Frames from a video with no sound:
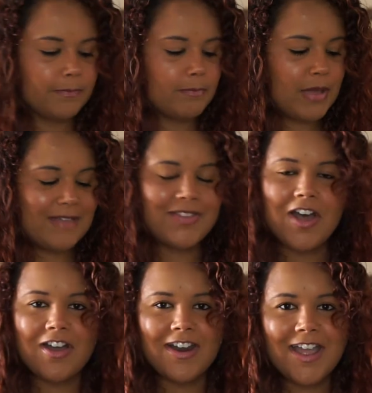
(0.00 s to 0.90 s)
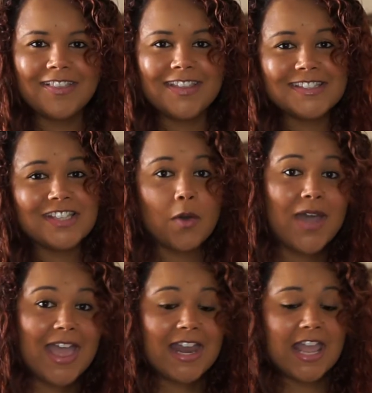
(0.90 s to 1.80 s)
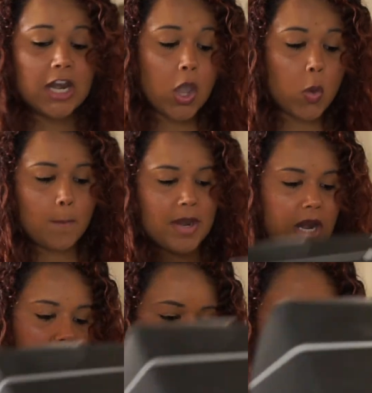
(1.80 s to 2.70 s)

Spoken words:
But all right, let's go ahead and open it.